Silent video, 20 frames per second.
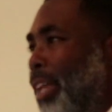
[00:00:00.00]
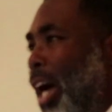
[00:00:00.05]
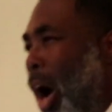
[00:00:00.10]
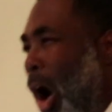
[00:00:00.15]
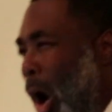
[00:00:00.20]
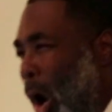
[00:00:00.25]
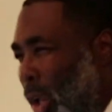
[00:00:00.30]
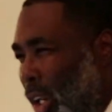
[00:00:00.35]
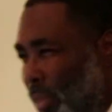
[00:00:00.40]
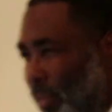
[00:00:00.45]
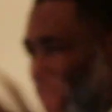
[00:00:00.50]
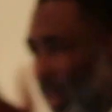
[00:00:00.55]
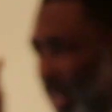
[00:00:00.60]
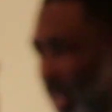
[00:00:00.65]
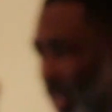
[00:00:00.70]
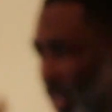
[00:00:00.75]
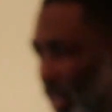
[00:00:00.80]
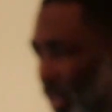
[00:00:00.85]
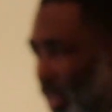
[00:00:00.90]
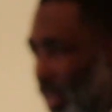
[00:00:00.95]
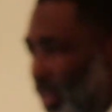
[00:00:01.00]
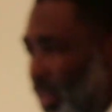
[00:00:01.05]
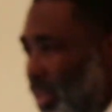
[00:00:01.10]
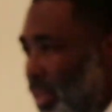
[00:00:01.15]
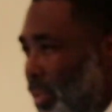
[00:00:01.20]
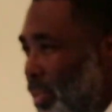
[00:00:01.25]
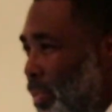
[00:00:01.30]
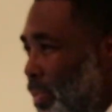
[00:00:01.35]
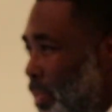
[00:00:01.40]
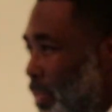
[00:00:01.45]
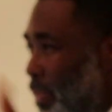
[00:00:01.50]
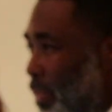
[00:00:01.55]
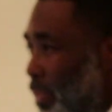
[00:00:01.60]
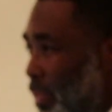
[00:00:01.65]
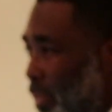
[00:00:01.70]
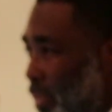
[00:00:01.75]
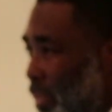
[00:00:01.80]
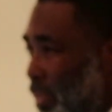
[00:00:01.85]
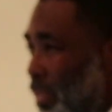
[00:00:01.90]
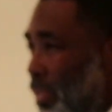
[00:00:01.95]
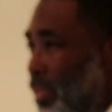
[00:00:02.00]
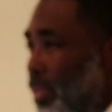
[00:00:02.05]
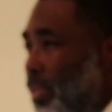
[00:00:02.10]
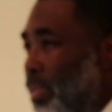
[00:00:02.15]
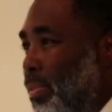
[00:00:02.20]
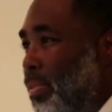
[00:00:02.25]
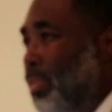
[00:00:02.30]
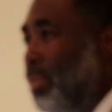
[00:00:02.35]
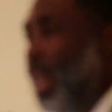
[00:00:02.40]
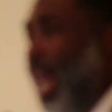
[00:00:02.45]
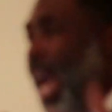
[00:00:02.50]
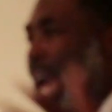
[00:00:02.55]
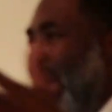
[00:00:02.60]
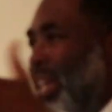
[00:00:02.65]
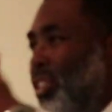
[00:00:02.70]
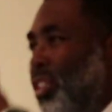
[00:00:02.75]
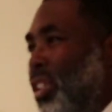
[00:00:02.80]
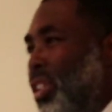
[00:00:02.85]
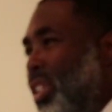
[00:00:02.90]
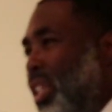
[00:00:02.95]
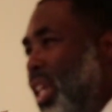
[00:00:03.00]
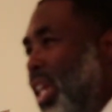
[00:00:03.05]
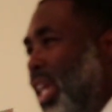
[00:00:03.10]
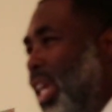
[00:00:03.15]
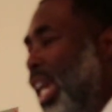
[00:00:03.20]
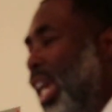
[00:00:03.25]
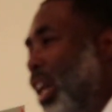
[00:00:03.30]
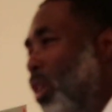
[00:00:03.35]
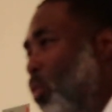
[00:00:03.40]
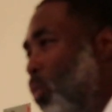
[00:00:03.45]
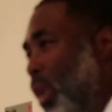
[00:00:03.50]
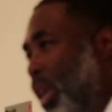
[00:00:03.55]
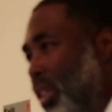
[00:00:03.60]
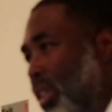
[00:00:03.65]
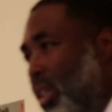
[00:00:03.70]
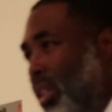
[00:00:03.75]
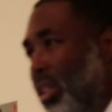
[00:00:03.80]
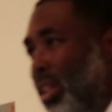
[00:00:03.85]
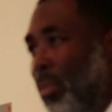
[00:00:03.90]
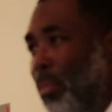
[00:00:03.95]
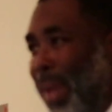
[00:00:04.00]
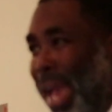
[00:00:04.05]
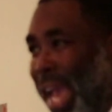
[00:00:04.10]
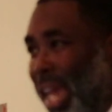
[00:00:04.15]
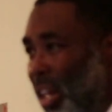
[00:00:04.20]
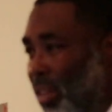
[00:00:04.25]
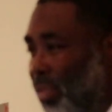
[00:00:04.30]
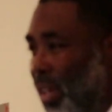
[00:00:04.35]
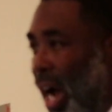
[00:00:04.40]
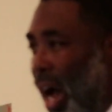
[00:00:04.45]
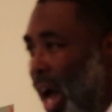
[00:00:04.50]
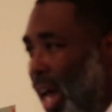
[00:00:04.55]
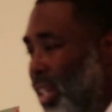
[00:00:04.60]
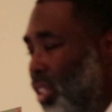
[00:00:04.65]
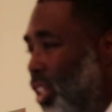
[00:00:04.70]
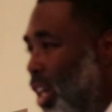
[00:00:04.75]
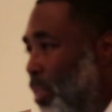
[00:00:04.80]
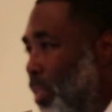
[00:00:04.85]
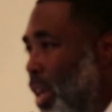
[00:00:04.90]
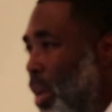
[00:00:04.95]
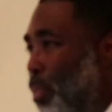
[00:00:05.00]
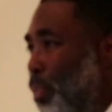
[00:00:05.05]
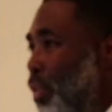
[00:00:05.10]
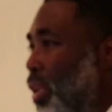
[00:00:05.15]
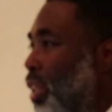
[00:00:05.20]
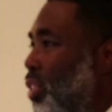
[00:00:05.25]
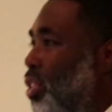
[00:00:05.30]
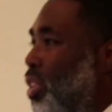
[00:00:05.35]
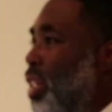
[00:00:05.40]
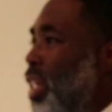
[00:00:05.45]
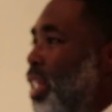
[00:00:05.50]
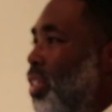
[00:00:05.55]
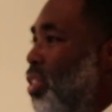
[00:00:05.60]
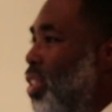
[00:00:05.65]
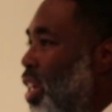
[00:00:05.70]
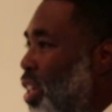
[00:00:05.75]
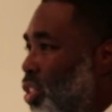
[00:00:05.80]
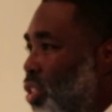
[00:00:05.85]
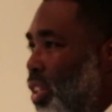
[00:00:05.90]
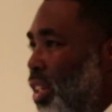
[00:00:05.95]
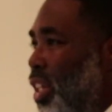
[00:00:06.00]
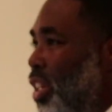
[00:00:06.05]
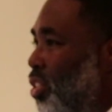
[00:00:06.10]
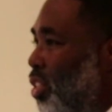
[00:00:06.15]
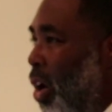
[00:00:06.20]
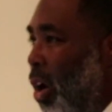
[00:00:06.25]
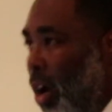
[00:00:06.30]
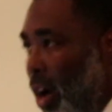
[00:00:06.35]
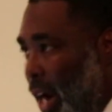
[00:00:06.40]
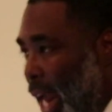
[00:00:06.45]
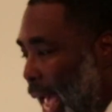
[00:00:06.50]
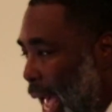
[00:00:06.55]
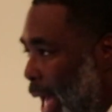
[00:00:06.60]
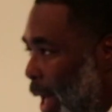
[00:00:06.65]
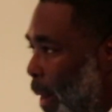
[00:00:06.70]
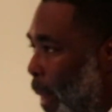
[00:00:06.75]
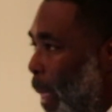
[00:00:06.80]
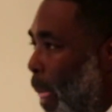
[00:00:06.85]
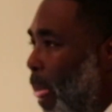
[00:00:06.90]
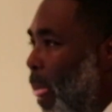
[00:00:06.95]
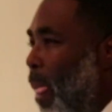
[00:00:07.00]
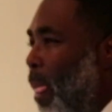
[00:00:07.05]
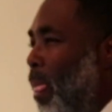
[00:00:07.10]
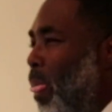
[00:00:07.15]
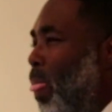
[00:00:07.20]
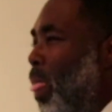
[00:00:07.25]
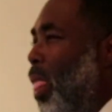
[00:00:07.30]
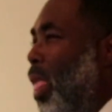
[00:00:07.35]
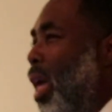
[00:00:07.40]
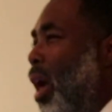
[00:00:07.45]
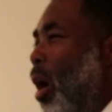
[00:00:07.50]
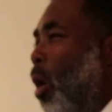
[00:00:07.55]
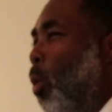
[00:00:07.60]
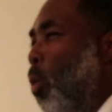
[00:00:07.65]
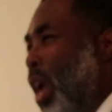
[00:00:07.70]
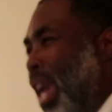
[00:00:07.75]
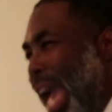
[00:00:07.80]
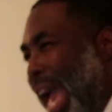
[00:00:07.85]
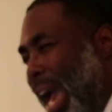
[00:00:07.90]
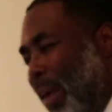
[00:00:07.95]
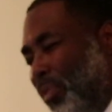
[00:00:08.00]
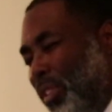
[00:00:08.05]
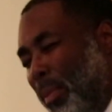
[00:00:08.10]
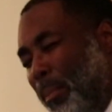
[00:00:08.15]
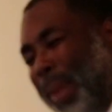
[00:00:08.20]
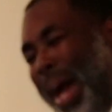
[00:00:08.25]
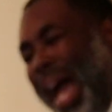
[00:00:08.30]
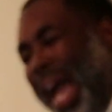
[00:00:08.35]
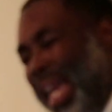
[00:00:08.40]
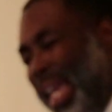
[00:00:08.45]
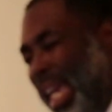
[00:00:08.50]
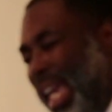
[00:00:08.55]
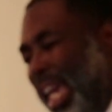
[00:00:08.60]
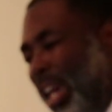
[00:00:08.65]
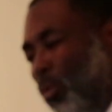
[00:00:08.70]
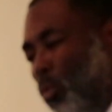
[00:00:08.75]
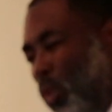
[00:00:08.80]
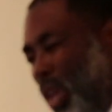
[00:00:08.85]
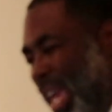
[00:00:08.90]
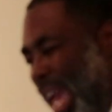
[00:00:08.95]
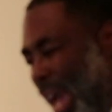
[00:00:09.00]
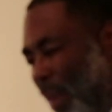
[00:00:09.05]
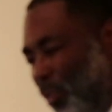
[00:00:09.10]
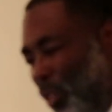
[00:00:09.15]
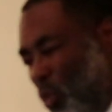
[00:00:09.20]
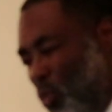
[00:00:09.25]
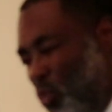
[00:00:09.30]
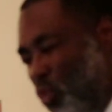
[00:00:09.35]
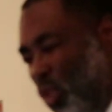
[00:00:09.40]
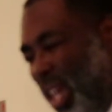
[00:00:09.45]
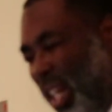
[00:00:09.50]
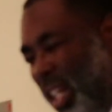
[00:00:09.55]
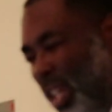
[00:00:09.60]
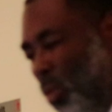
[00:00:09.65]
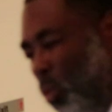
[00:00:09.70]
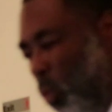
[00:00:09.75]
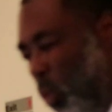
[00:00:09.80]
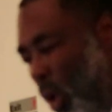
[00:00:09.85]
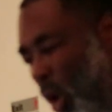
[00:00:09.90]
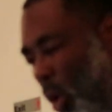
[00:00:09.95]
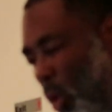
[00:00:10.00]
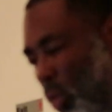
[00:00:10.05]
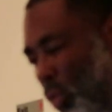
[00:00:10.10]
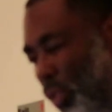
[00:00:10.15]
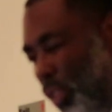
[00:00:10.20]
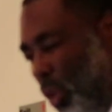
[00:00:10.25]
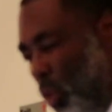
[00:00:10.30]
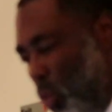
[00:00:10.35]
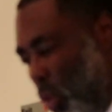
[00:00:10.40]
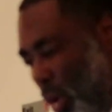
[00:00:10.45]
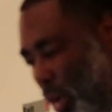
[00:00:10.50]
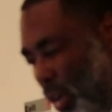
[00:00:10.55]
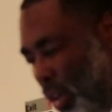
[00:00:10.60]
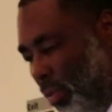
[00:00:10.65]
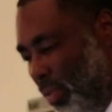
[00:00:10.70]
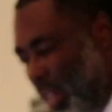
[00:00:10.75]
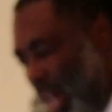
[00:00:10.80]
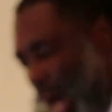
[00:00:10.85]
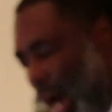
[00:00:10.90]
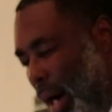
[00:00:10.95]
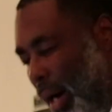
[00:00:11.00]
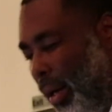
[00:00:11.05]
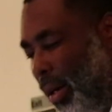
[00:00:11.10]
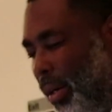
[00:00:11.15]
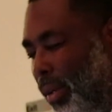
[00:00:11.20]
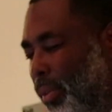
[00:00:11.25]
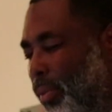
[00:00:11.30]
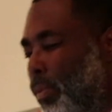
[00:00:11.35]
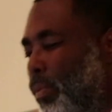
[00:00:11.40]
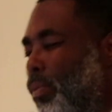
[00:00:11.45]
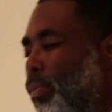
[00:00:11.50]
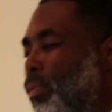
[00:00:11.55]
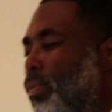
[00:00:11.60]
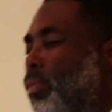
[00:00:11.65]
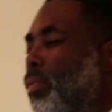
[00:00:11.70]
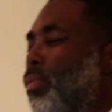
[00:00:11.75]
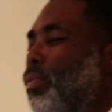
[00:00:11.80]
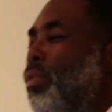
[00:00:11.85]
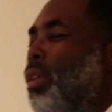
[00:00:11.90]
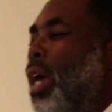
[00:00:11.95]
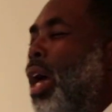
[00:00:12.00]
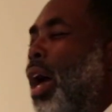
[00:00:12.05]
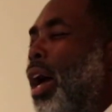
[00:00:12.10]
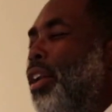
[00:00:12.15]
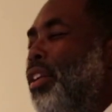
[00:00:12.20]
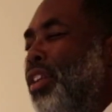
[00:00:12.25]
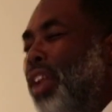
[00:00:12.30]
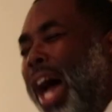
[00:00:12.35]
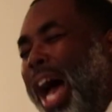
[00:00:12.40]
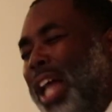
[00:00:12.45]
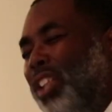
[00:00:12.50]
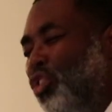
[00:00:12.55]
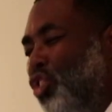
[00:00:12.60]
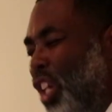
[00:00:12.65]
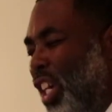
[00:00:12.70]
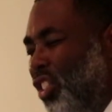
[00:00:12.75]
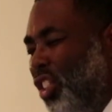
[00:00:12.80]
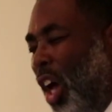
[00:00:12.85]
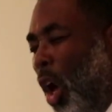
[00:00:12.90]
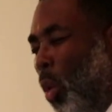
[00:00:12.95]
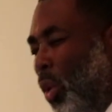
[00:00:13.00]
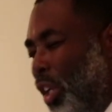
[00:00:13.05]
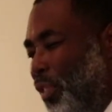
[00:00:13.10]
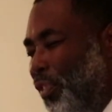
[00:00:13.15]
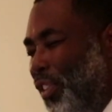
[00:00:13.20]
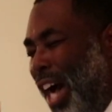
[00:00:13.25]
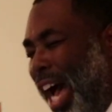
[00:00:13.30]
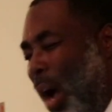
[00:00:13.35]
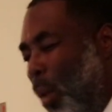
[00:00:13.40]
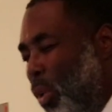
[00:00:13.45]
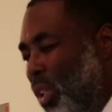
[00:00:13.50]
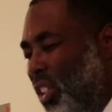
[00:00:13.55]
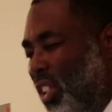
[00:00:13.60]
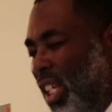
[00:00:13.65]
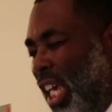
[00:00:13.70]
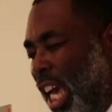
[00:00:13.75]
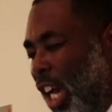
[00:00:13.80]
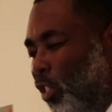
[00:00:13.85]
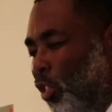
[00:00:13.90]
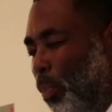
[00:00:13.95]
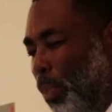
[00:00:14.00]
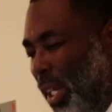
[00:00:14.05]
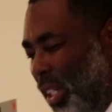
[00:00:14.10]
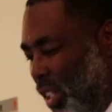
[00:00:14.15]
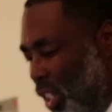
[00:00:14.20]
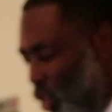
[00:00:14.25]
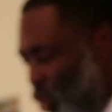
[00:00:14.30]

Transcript: All of us has to dig in. When the man of God is up here preaching and teaching his heart out, we have to buy in. We have to really want the Word of God not just only for ourselves, but